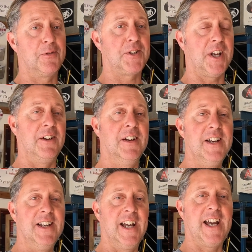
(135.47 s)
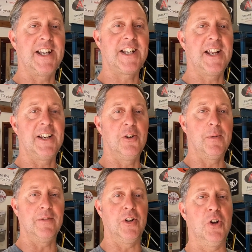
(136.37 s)
So it has had a little
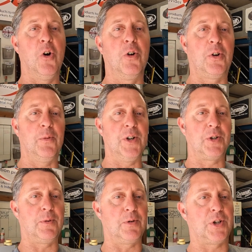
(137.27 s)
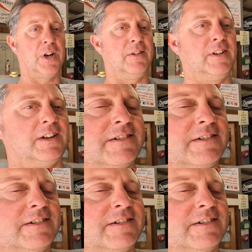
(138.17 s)
bit of a knock, which we'll show you.